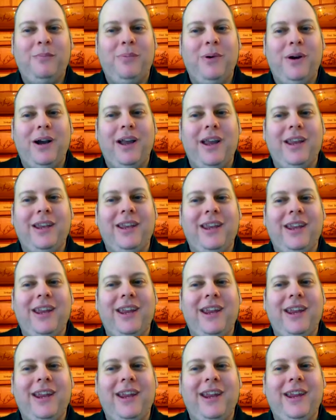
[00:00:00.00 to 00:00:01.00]
but
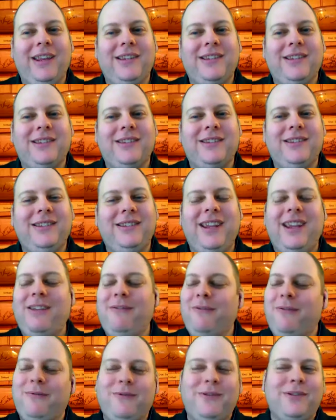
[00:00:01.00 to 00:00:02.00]

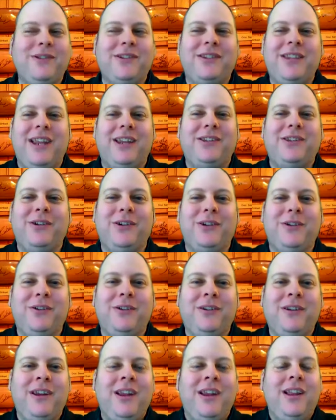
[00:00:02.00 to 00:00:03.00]
we're just not
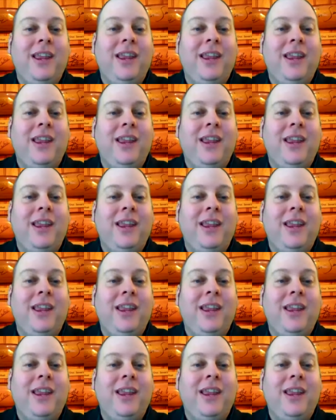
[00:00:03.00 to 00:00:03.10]
sure.